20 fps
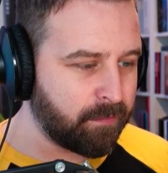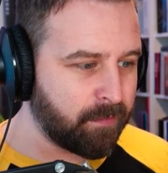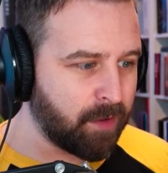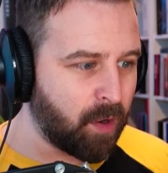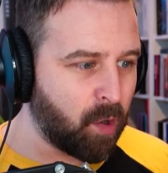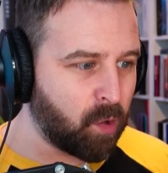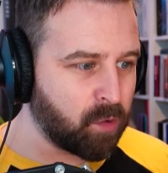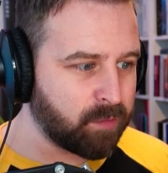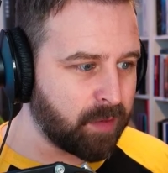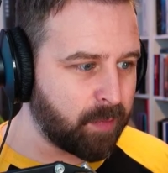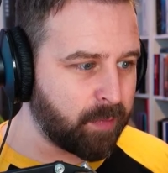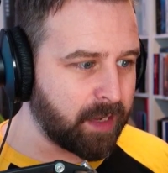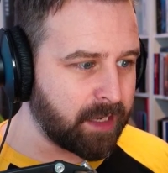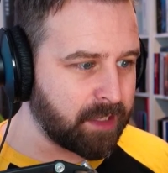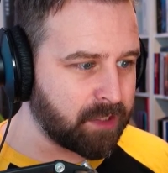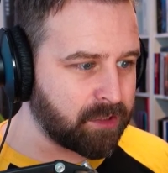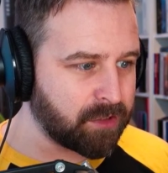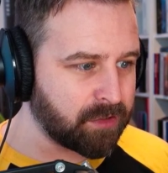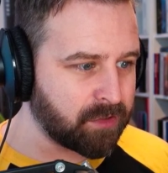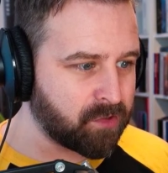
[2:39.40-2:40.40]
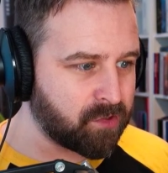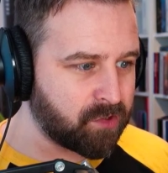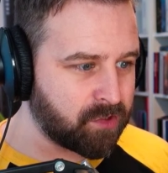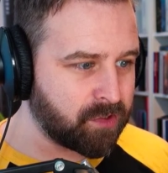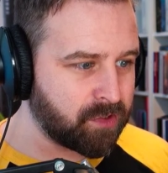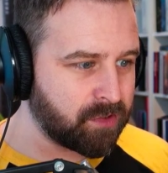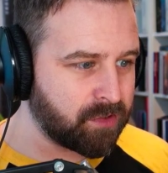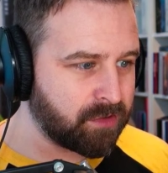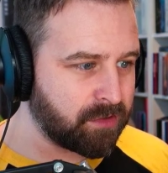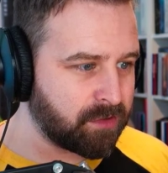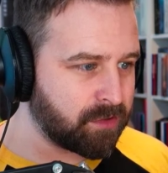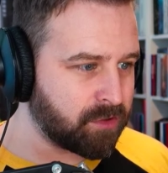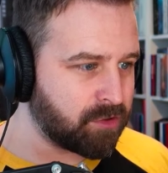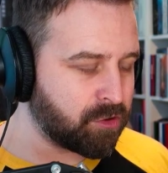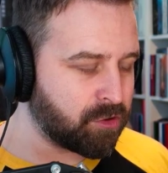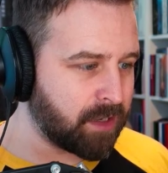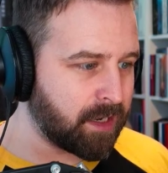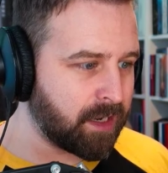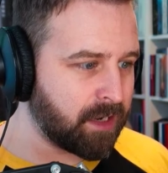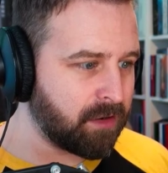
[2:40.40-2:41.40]
hold my patience to
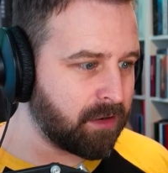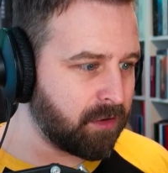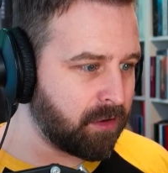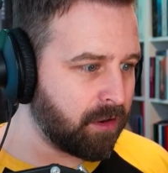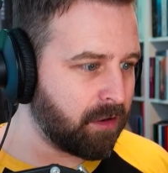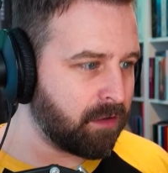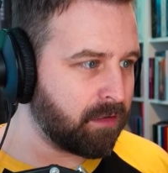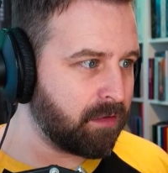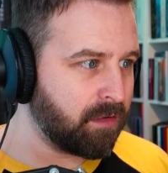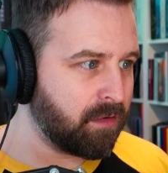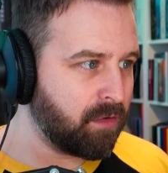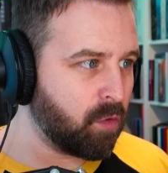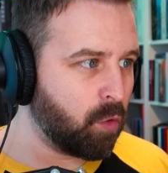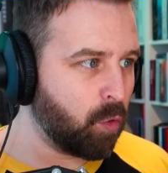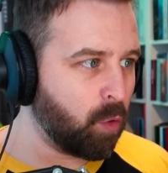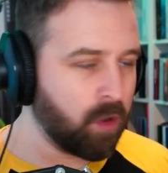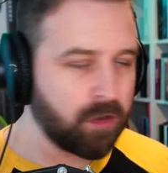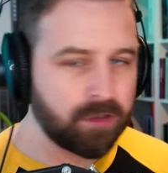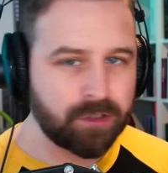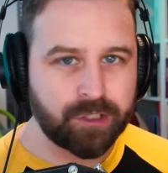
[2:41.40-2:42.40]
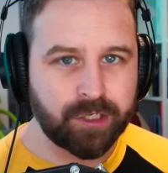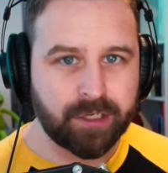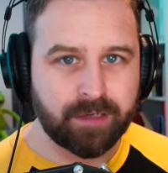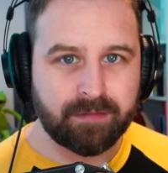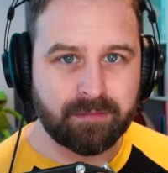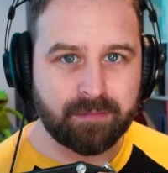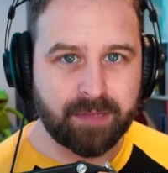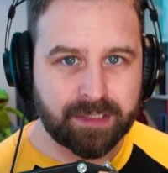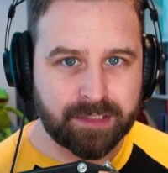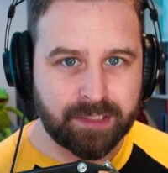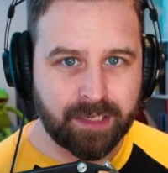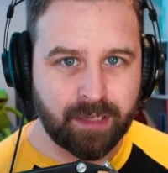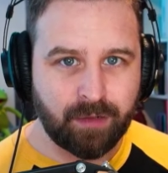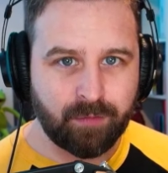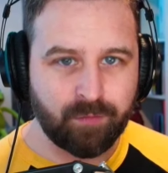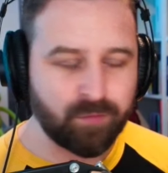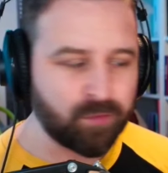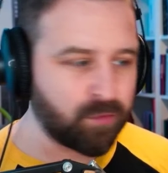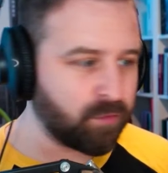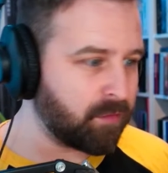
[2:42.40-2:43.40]
try and not watch it
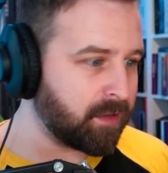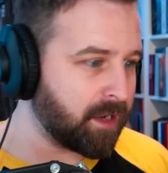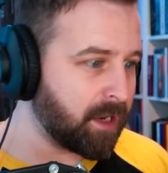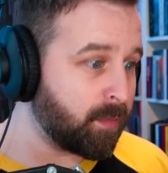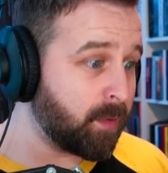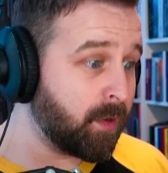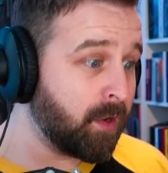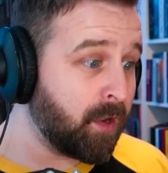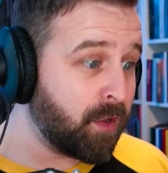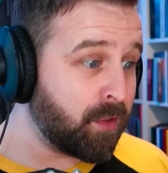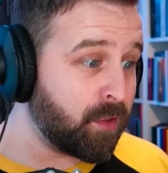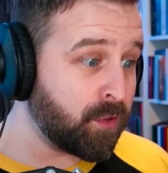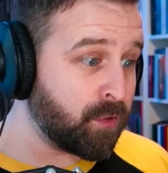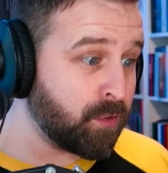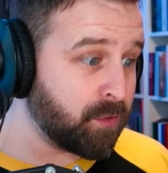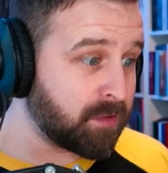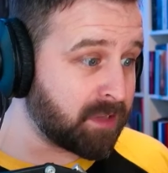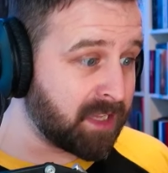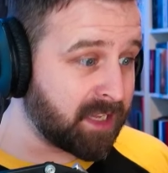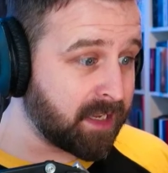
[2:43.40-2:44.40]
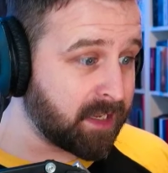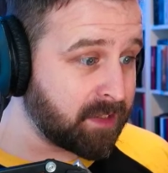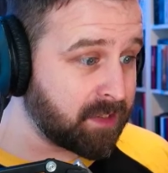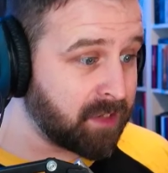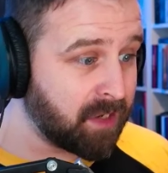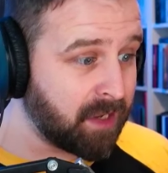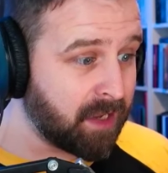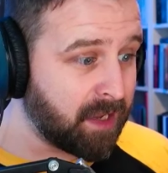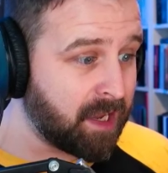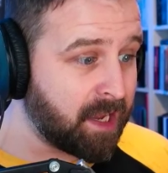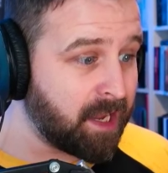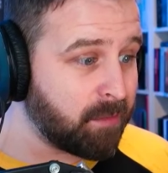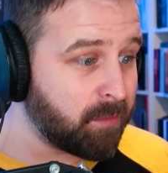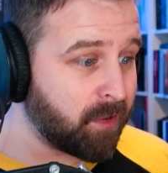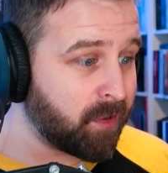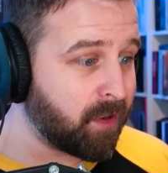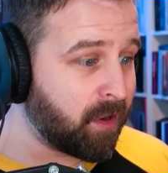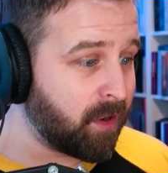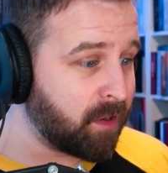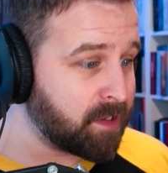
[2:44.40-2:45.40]
myself through the app. The good thing is I'm
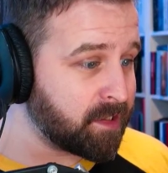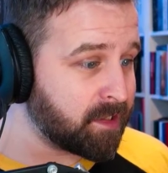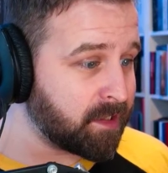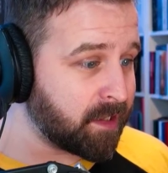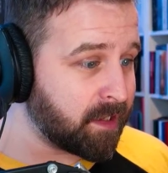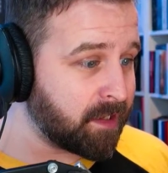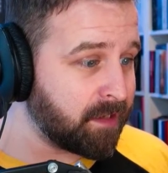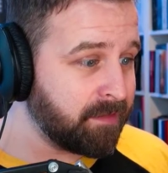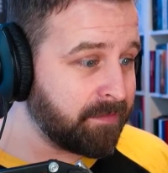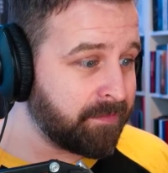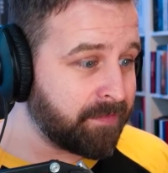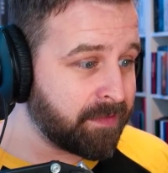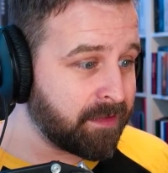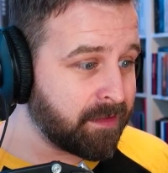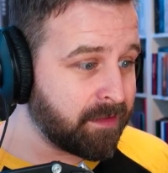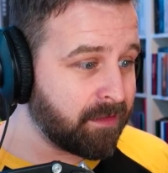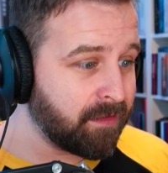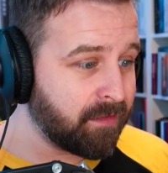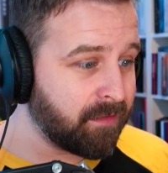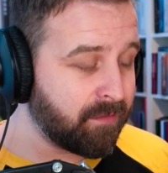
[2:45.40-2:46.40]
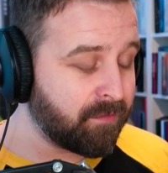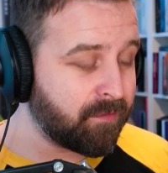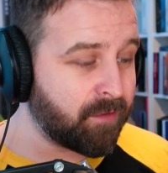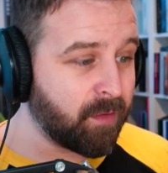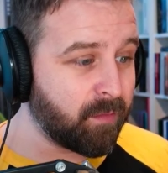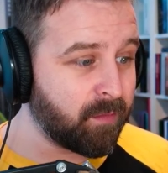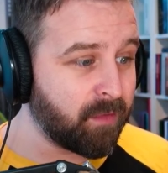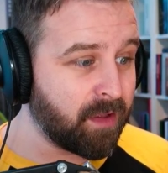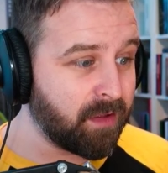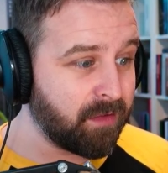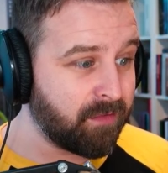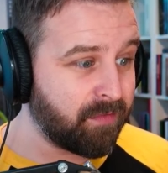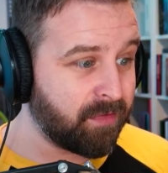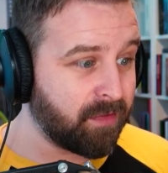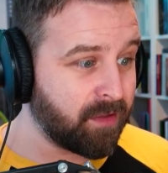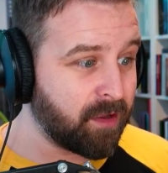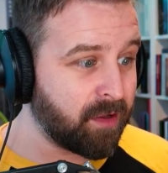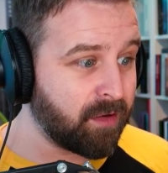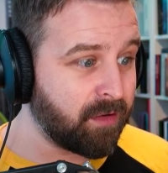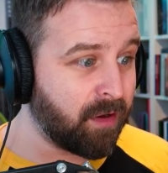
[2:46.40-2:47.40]
on holiday from
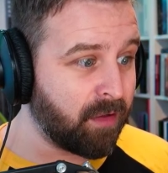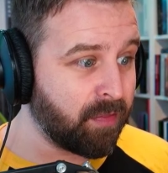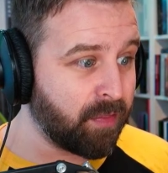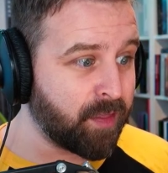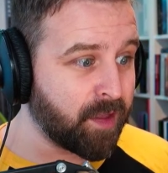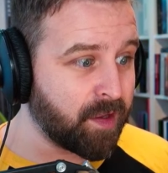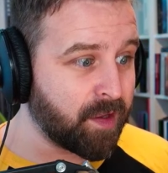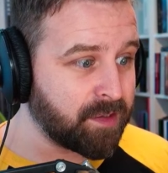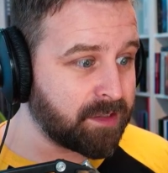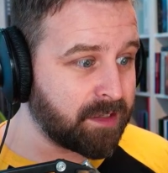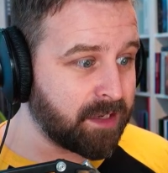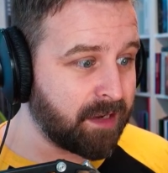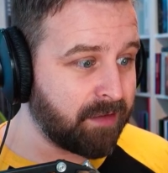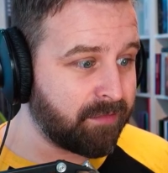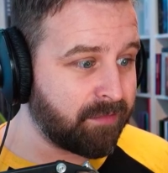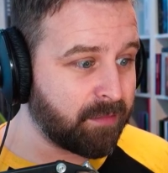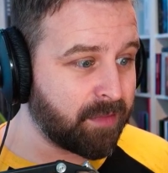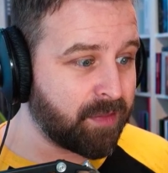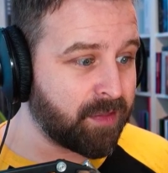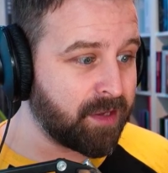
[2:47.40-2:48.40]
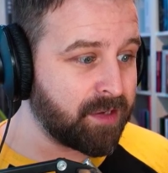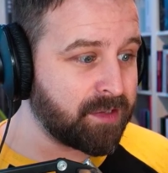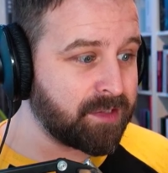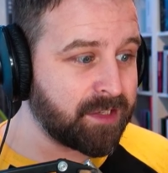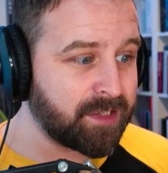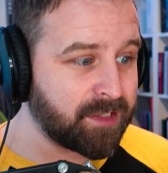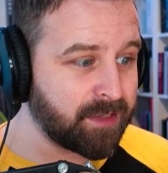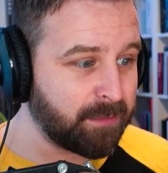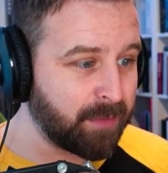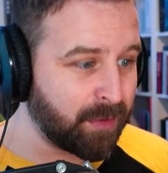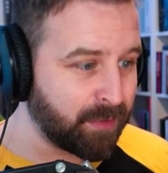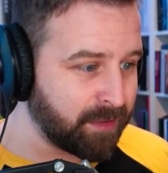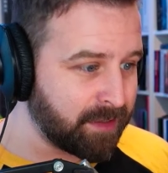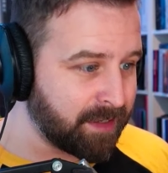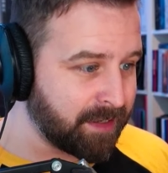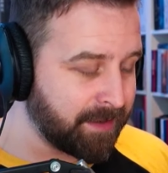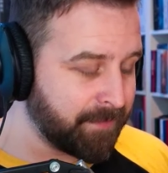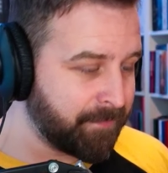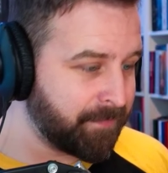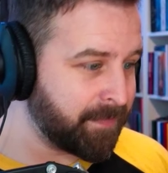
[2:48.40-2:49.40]
Thursday to
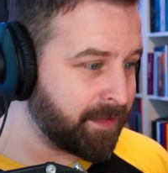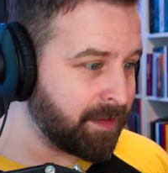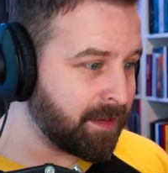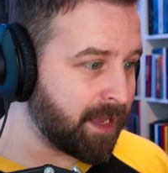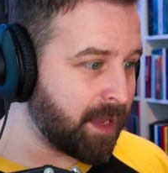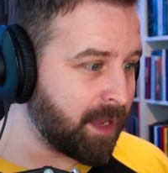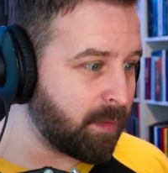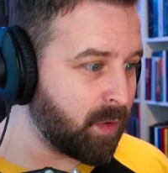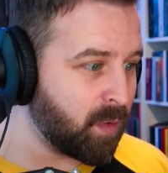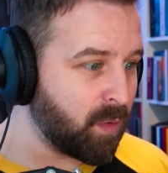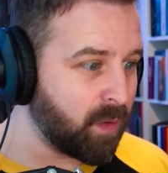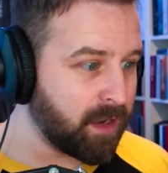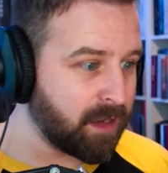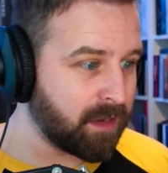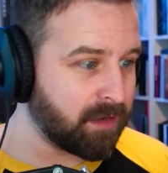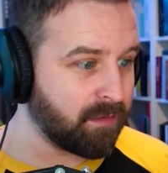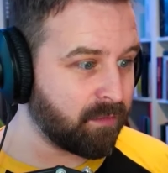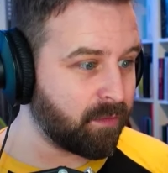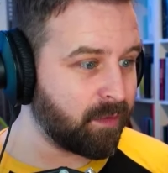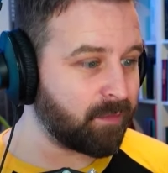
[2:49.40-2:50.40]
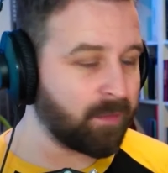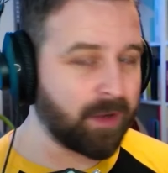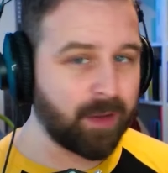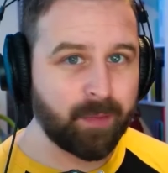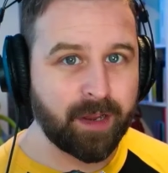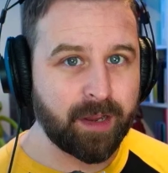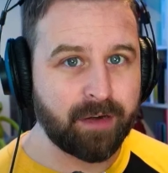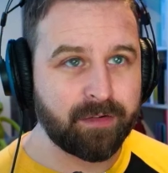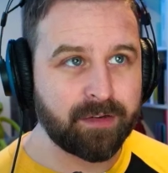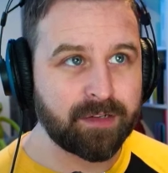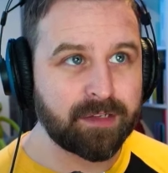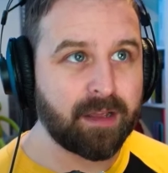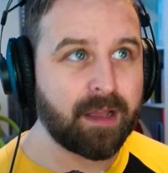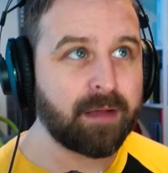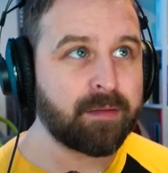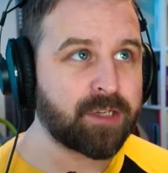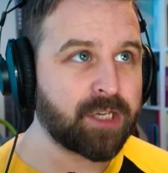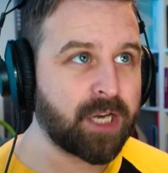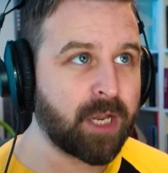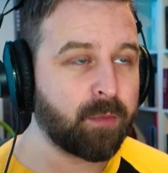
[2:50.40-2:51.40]
Monday. I'm away with my parents.
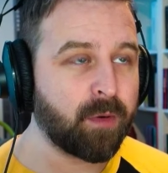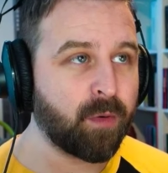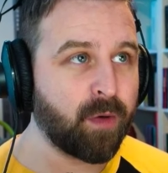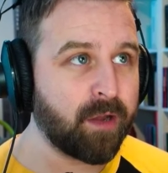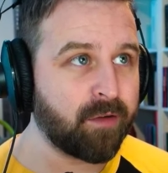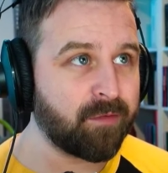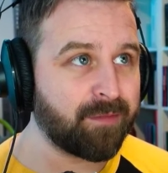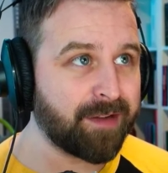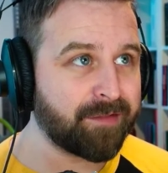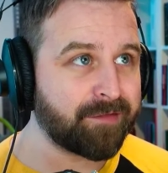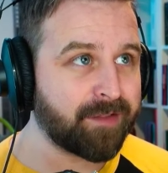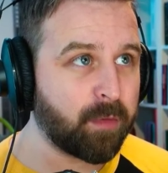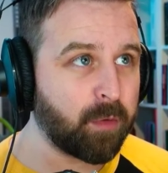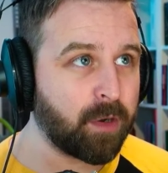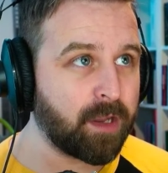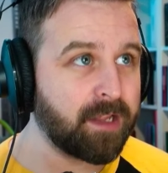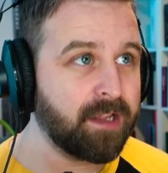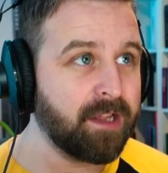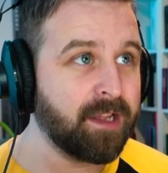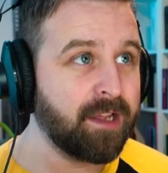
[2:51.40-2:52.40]
Actually, I'm away with my family.